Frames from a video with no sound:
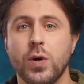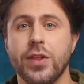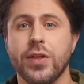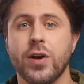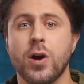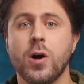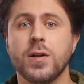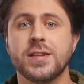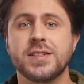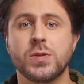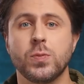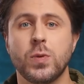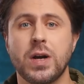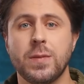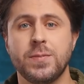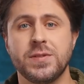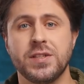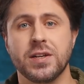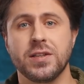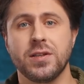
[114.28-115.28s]
with hot
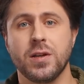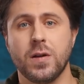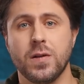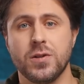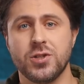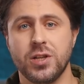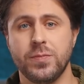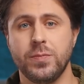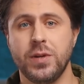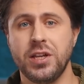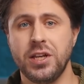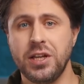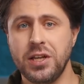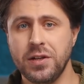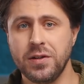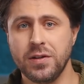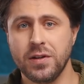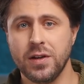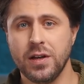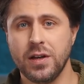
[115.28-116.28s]
swap technology,
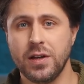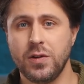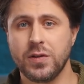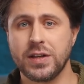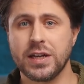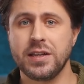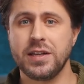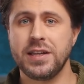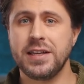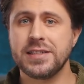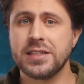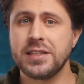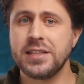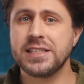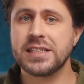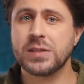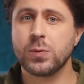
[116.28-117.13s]
meaning you can easily